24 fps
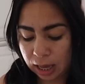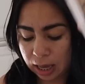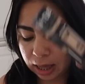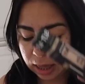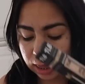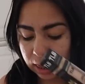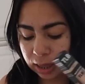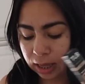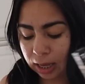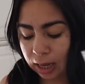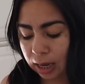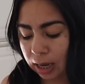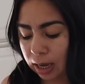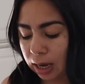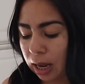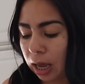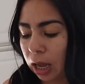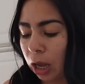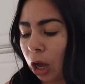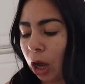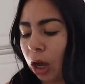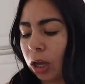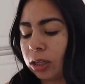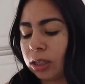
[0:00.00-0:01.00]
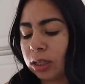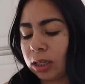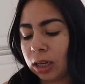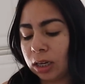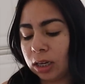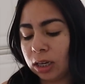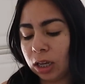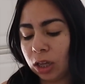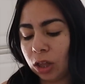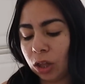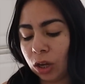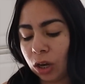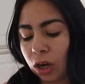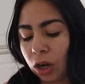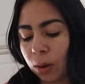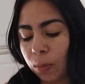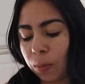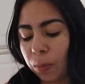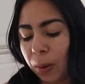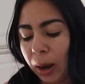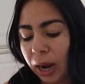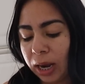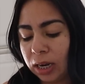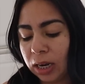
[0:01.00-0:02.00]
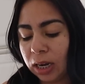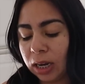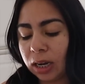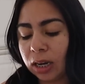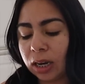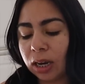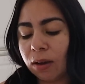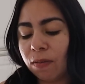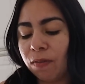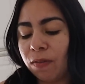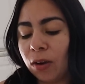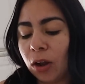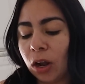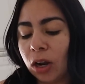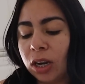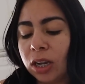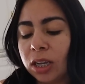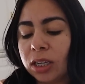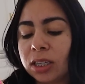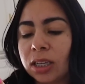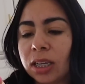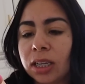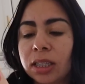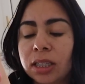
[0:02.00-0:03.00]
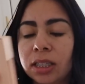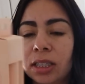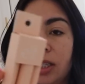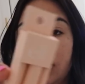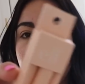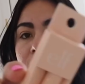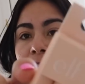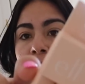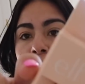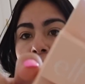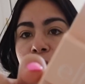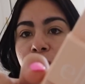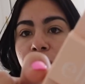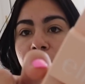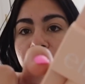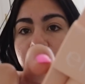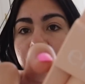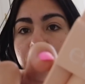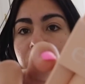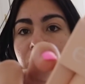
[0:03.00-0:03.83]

And then I got another Brightening Flawless Concealer from